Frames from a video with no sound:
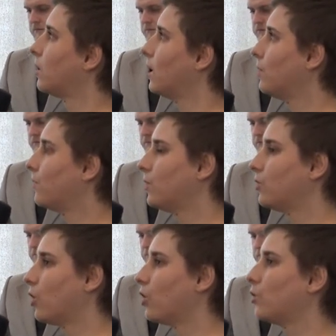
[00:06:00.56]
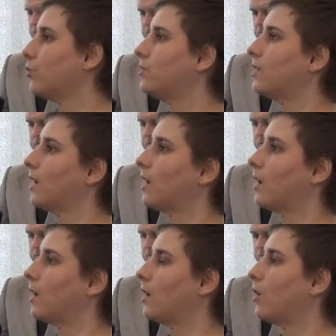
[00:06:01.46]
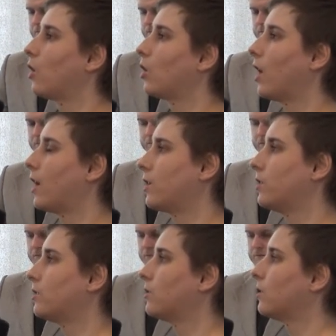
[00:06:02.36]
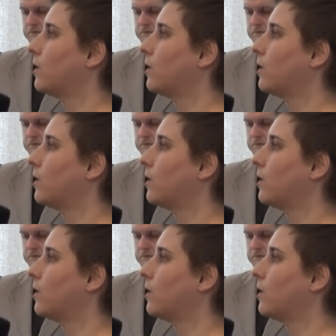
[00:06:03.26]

even though the current